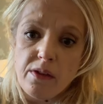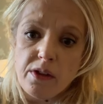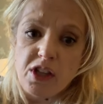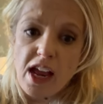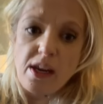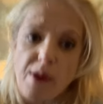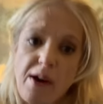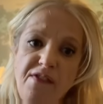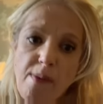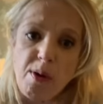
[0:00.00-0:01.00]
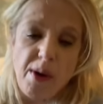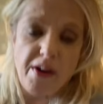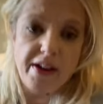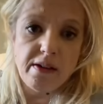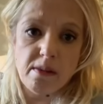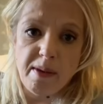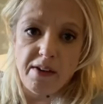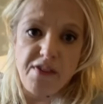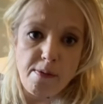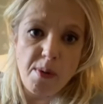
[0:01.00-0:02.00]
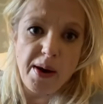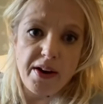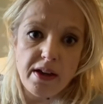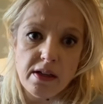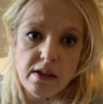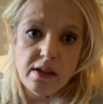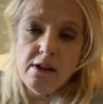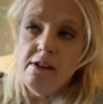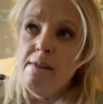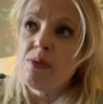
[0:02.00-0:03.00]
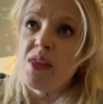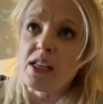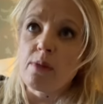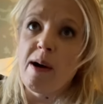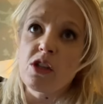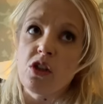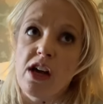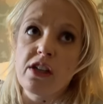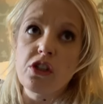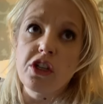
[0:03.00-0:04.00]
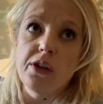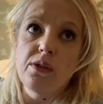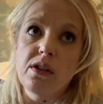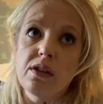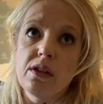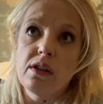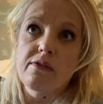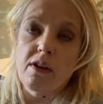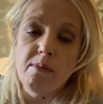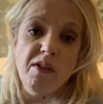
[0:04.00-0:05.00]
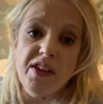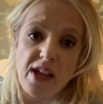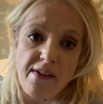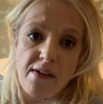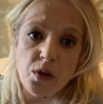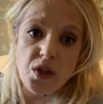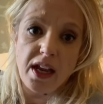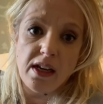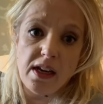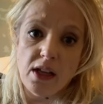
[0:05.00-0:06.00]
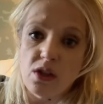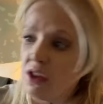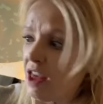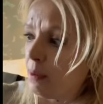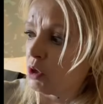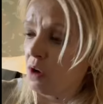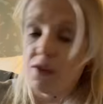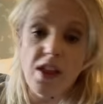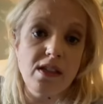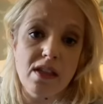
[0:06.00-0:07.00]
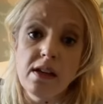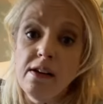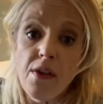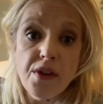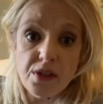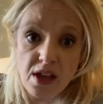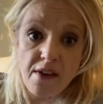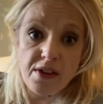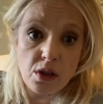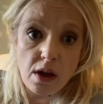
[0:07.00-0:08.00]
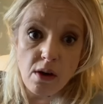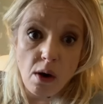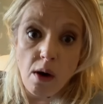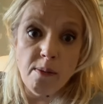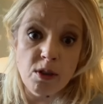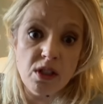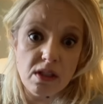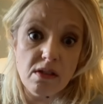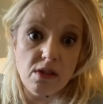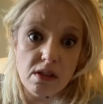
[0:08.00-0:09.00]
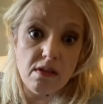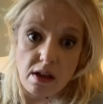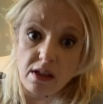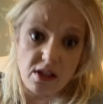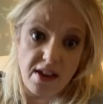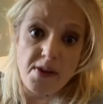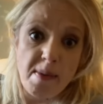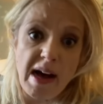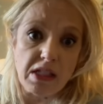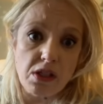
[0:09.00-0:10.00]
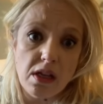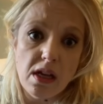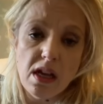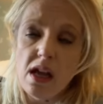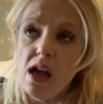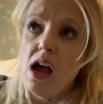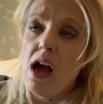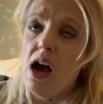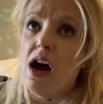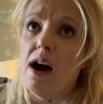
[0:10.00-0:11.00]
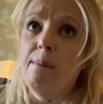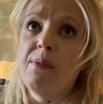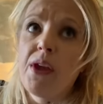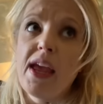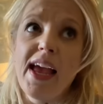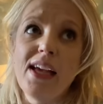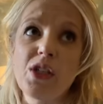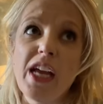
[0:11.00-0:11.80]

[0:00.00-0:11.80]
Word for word: January, February, the middle of February. That's about as long a shoot for movies I've ever seen. It's that was over. That's seven, oh, almost seven months. Um, is